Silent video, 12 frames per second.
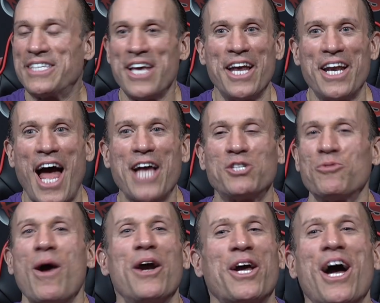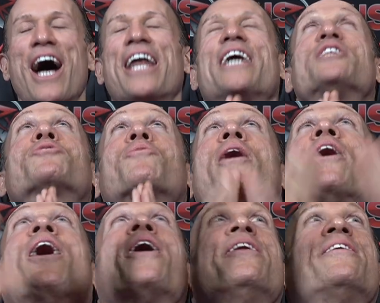it. I swear to God. Swear
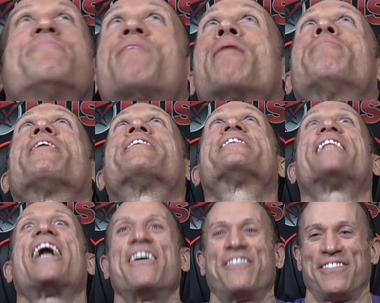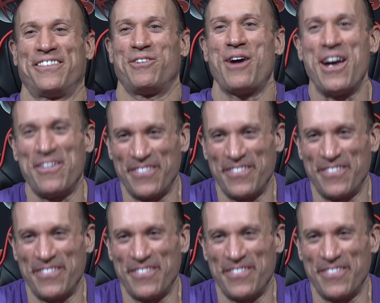on my mother's life. Grave.